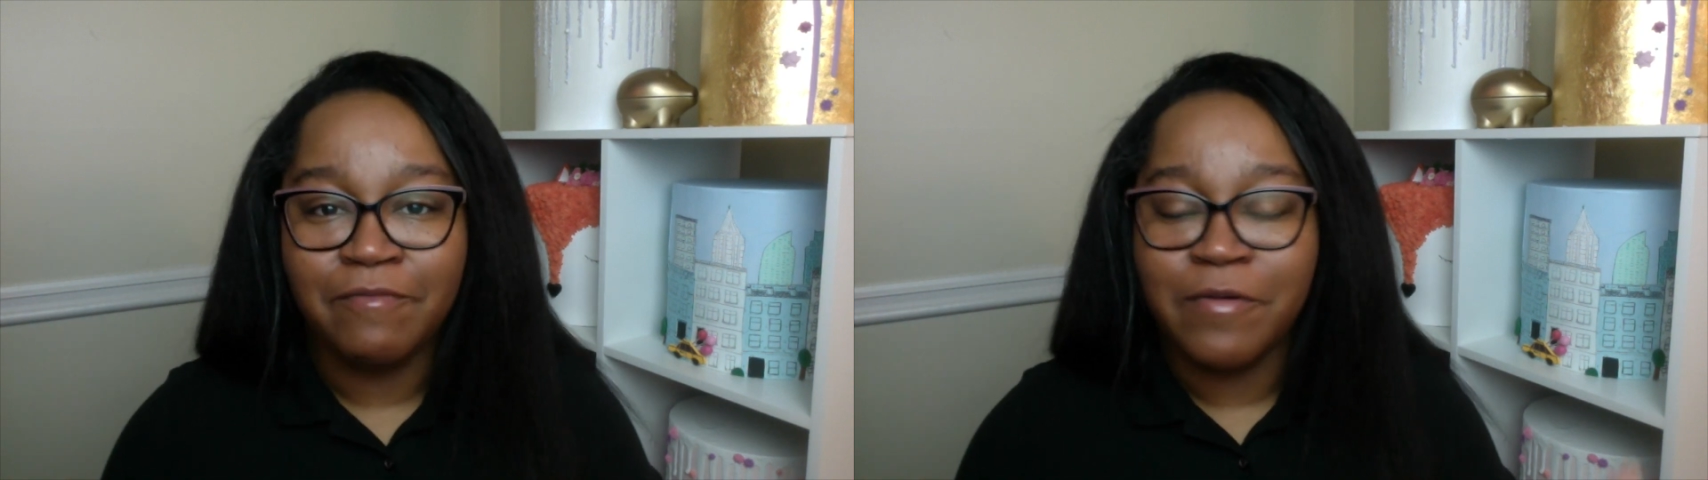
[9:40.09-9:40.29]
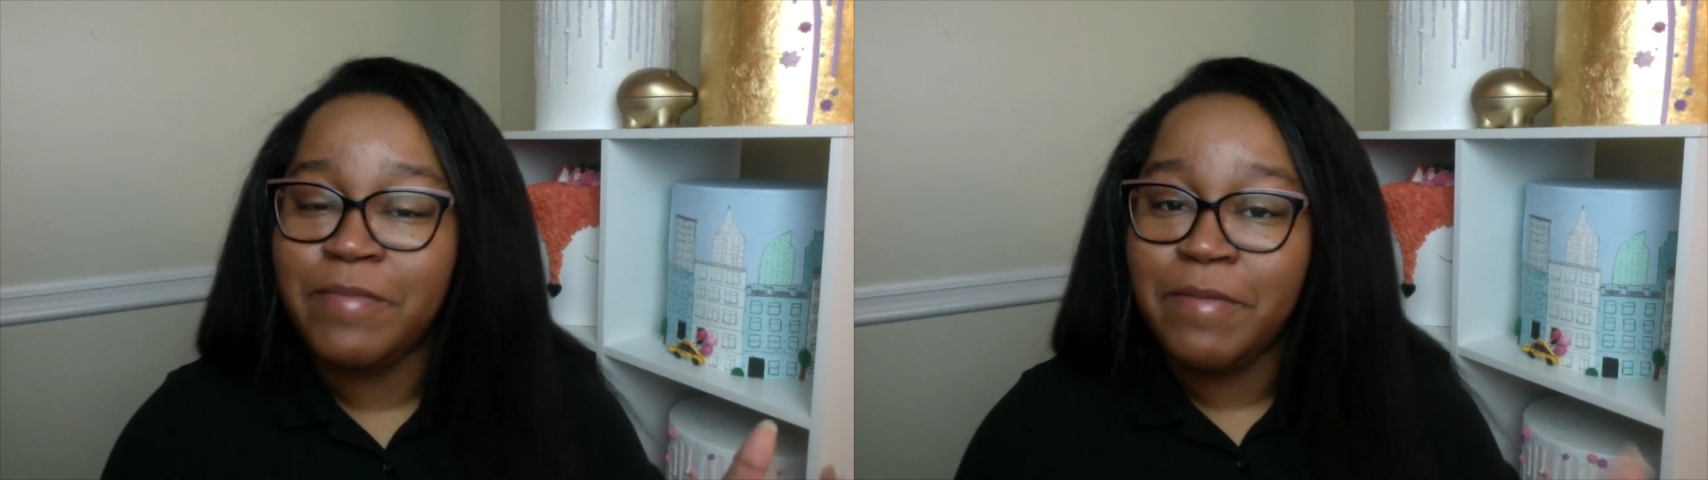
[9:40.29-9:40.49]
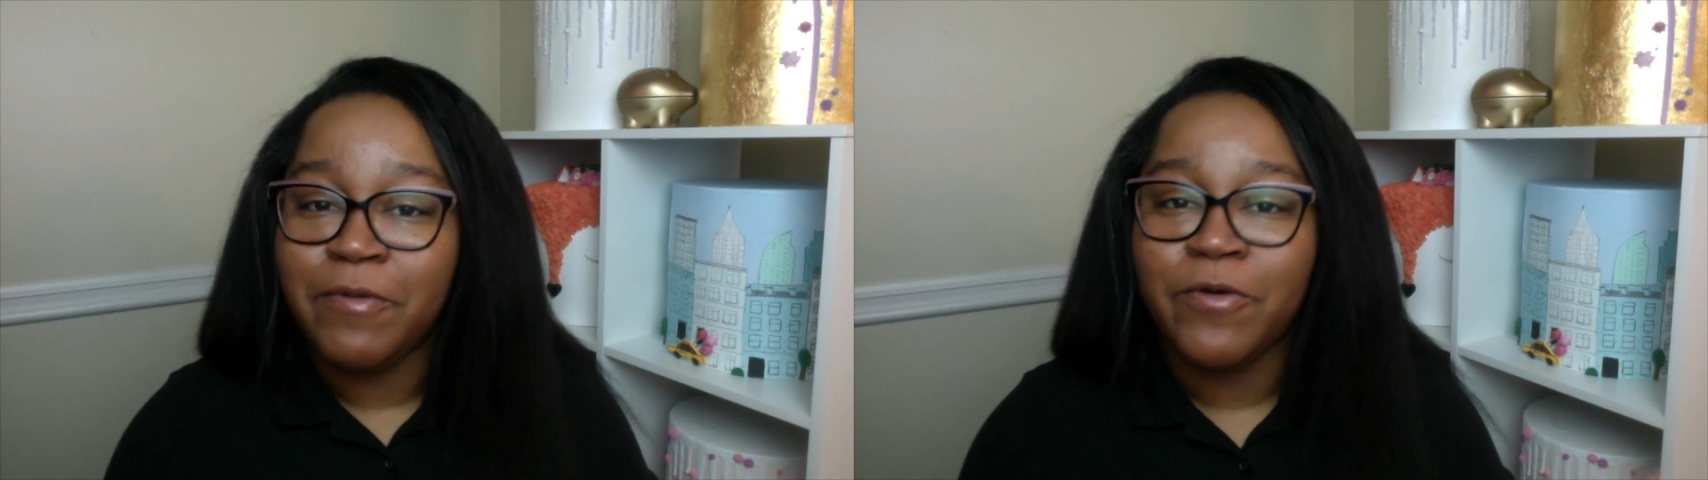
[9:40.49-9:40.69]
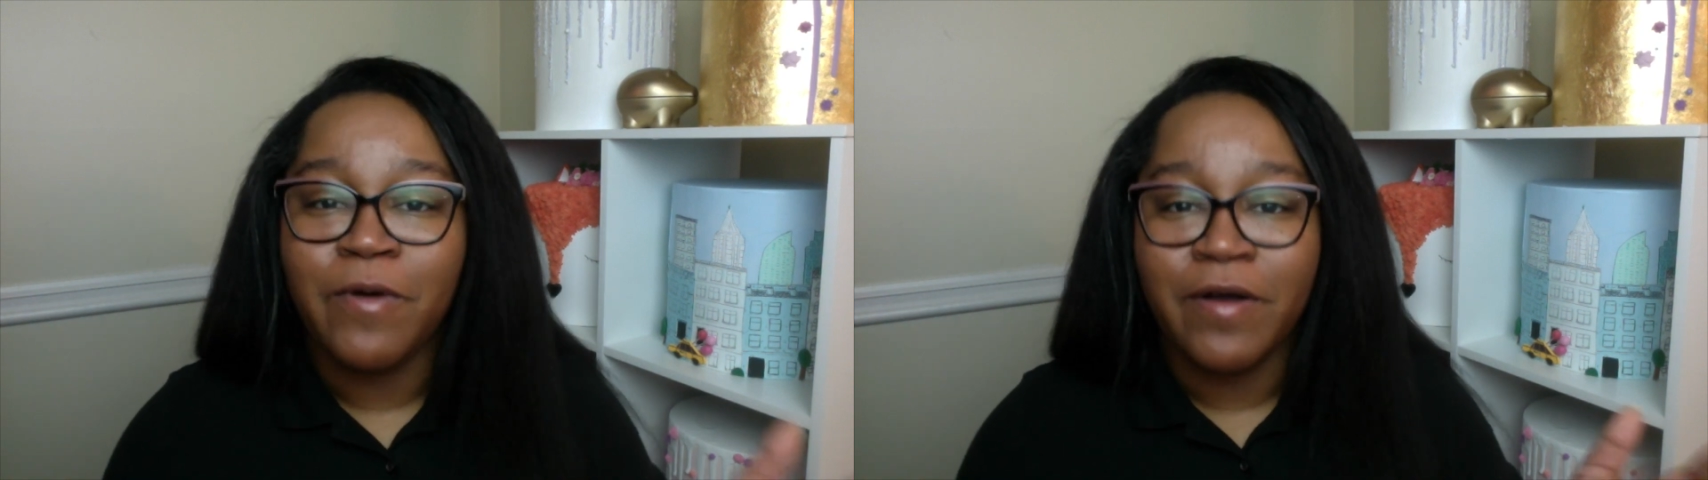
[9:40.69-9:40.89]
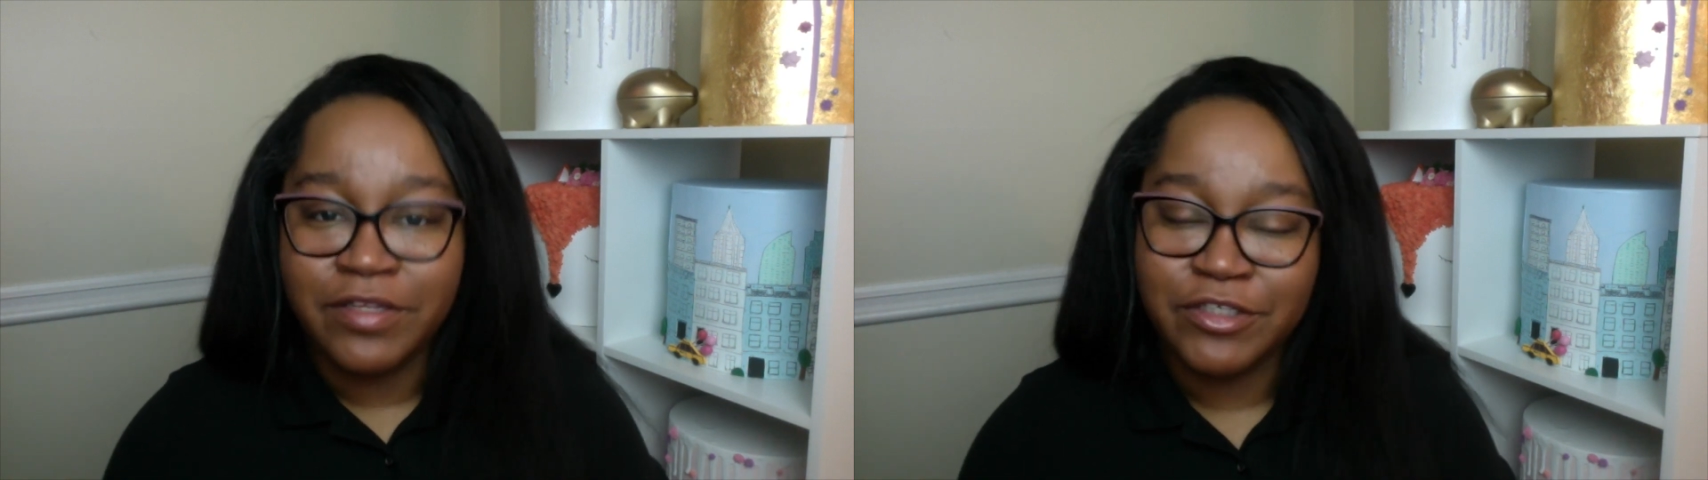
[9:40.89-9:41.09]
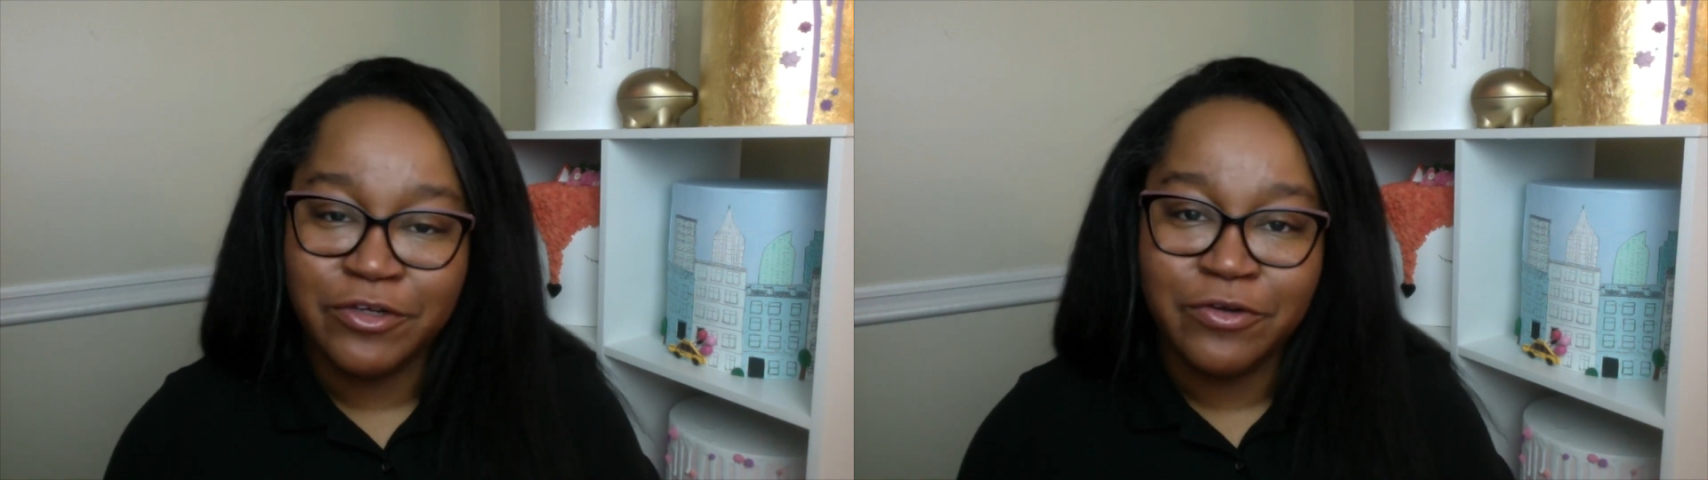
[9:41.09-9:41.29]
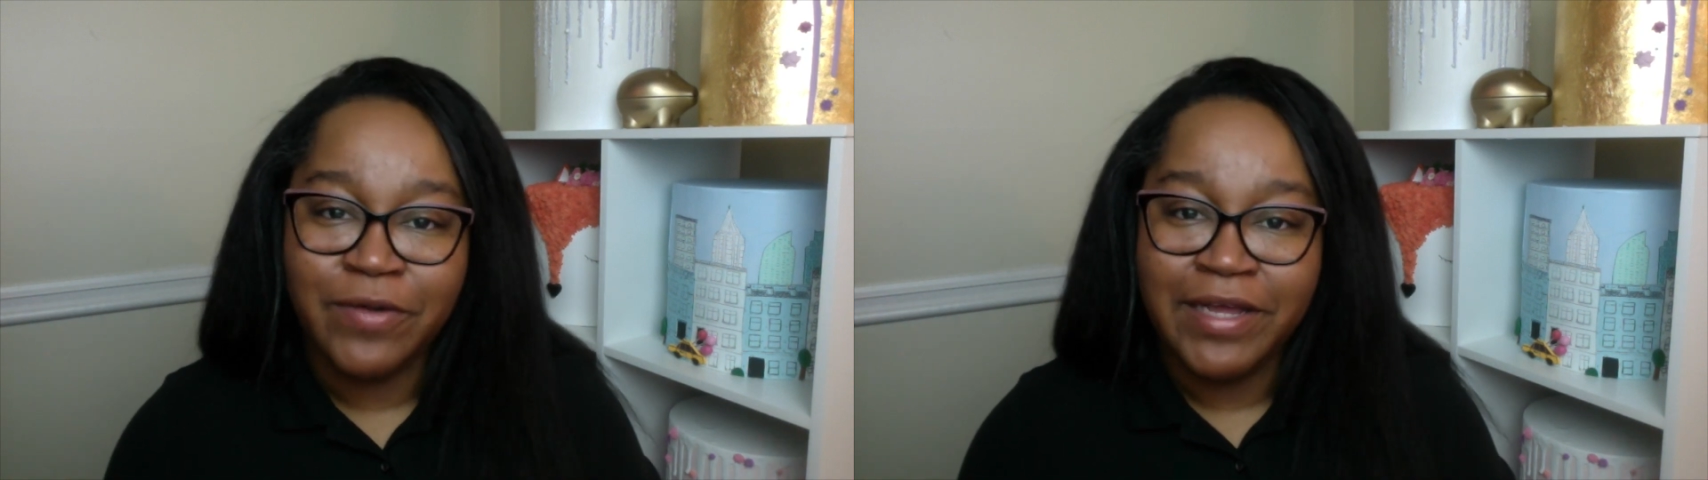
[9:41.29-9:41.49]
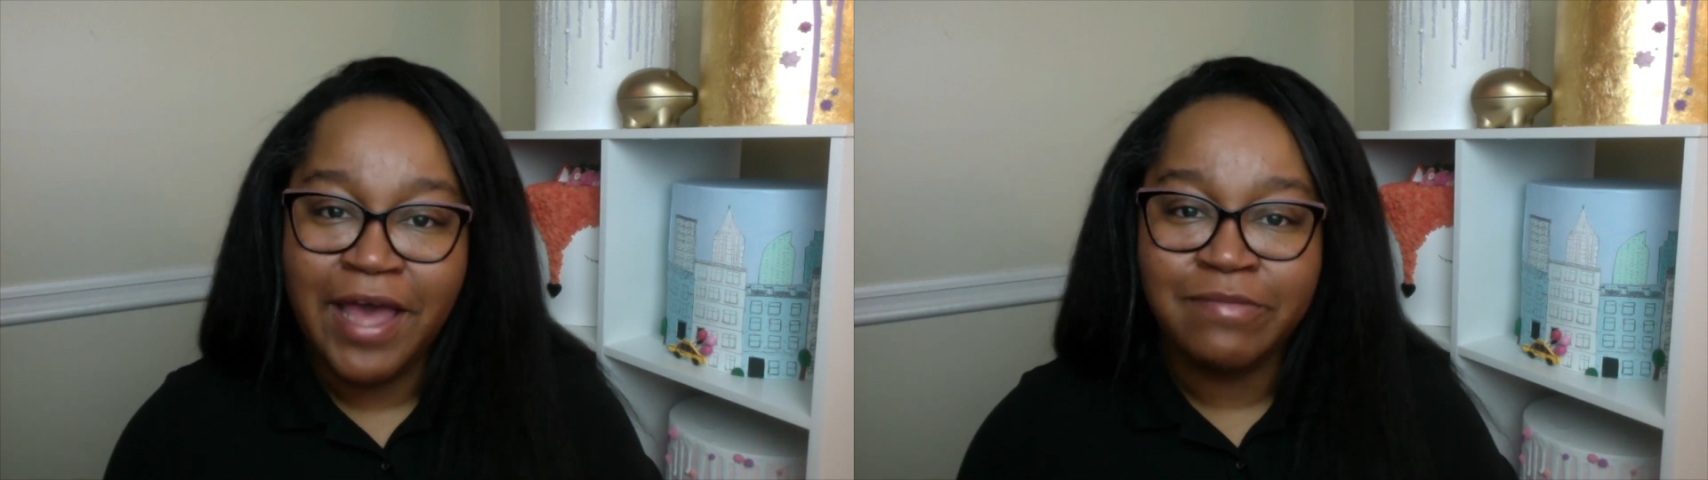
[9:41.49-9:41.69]
from people who are in the Sugar
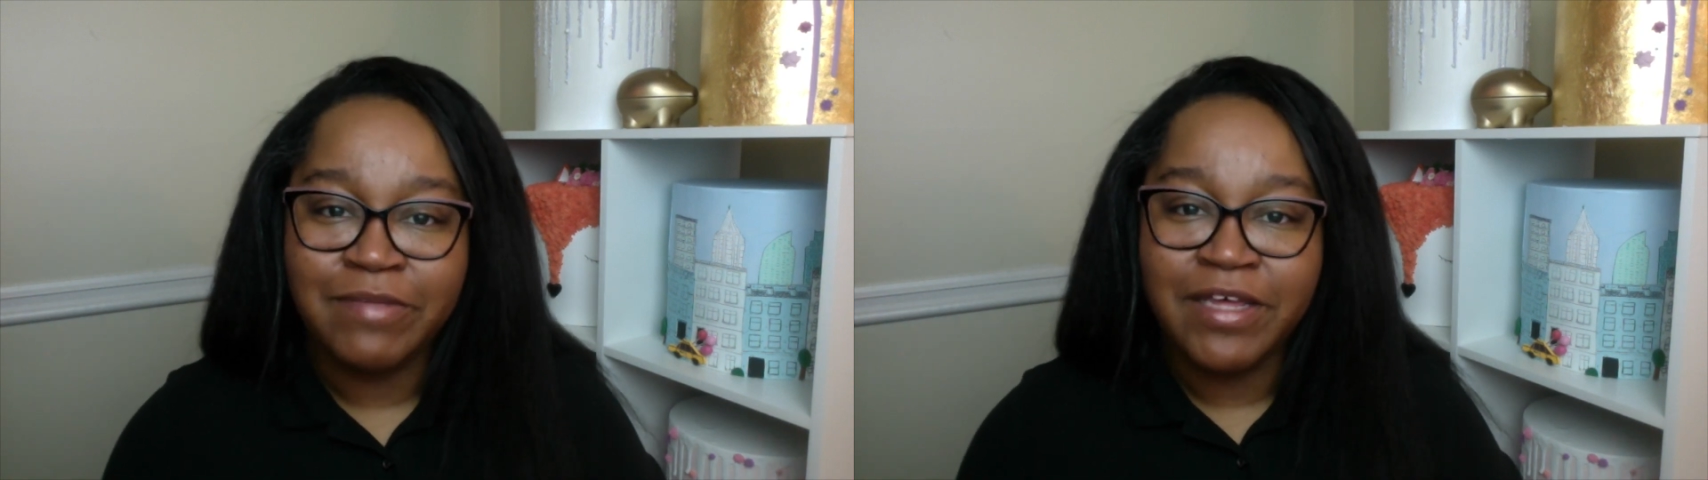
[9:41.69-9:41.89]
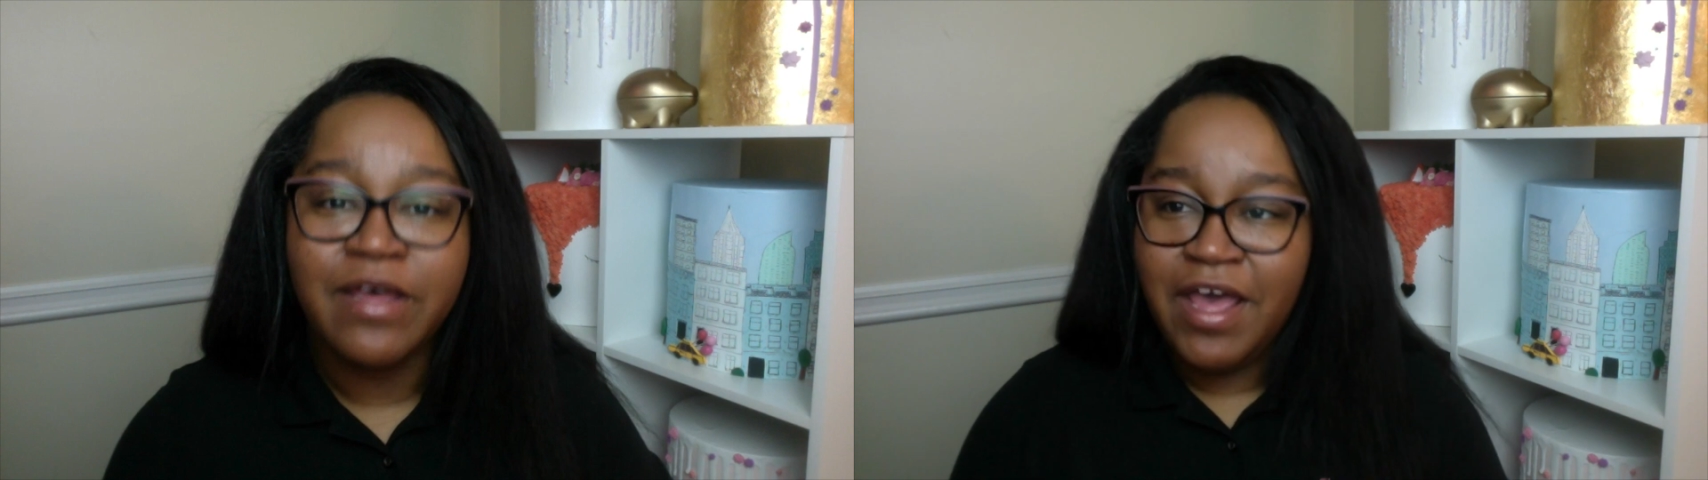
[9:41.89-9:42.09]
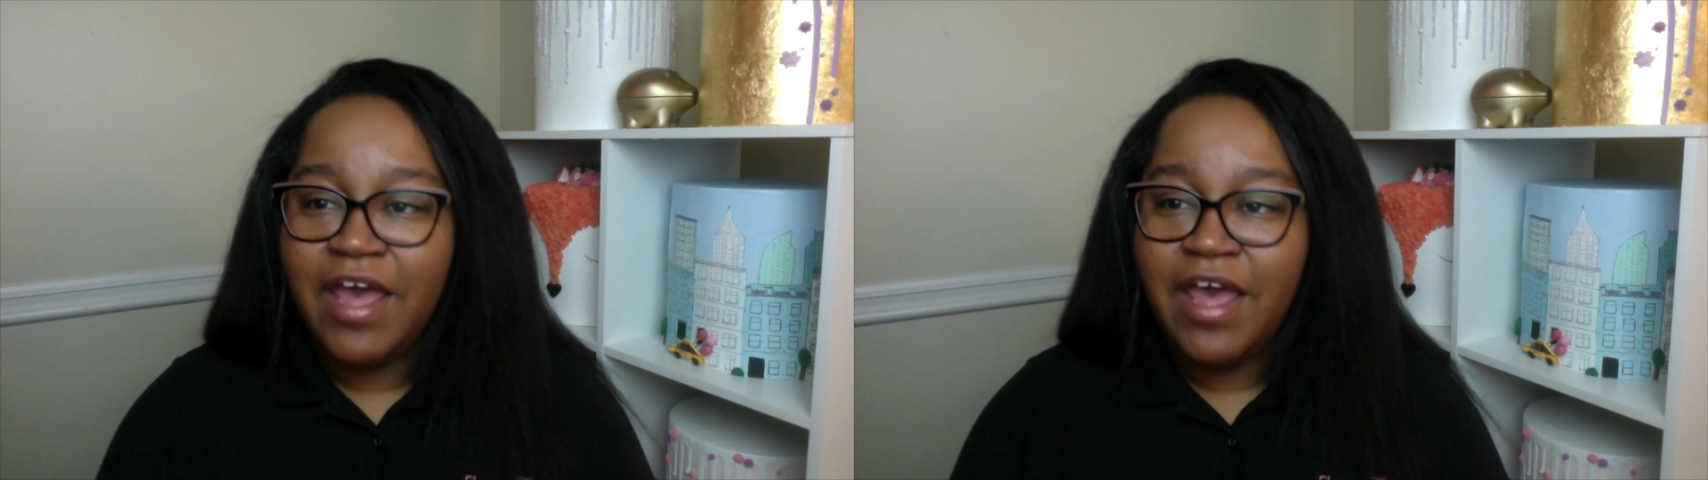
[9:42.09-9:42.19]
Coin Academy.